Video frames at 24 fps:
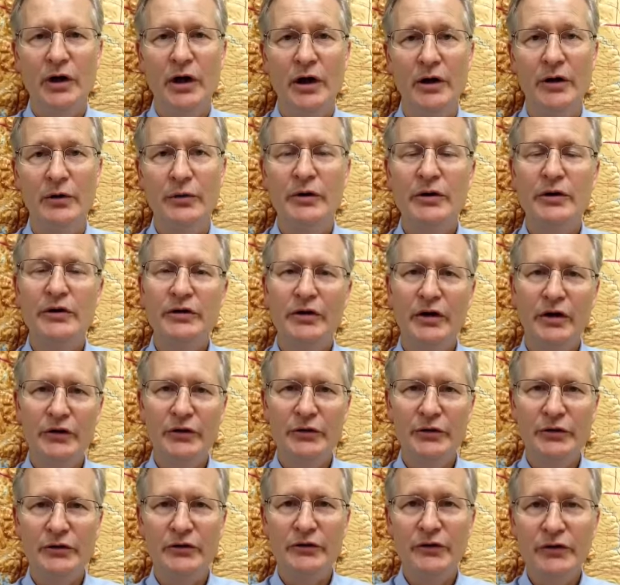we looked
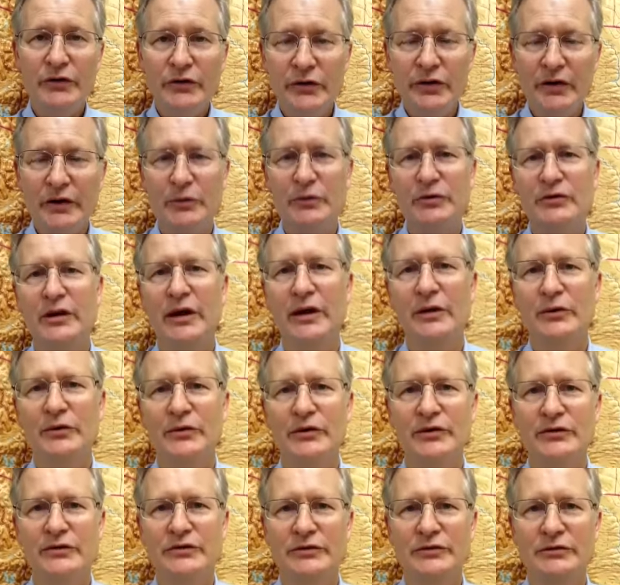also at first language
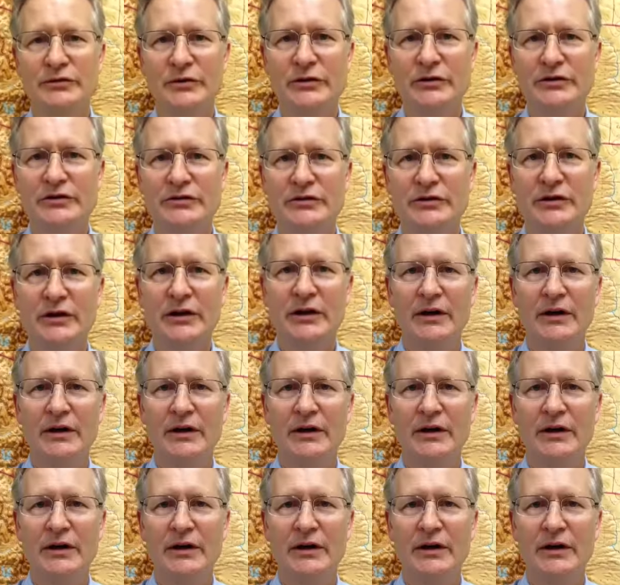acquisition, which